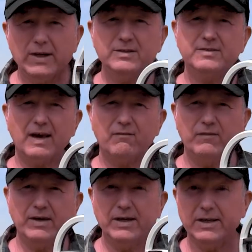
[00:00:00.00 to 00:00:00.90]
does that
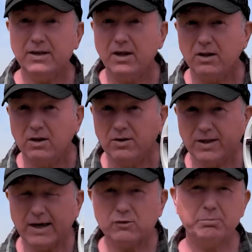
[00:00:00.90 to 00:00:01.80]
fit in the
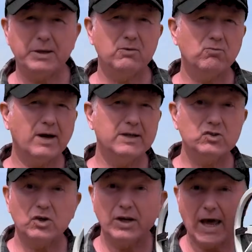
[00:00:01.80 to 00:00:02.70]
XP range
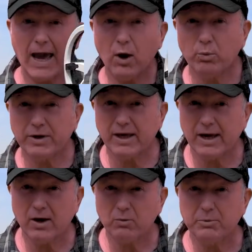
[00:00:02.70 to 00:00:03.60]
and how would it
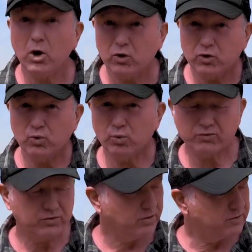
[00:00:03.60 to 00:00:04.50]
help your
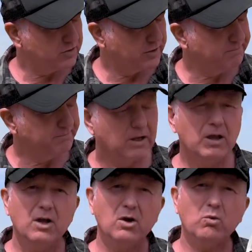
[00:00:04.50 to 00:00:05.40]
searching?
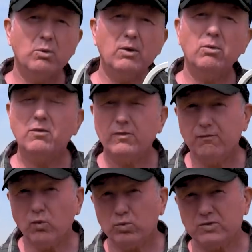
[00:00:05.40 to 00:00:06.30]
Well, the
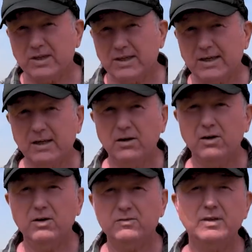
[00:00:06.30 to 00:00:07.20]
14
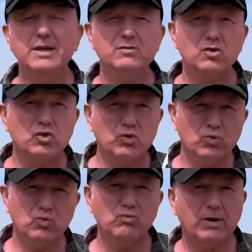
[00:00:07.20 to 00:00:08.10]
kilohertz is a good
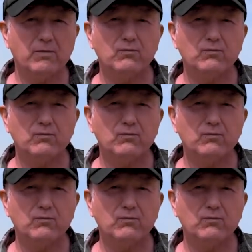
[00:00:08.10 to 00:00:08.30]
all-round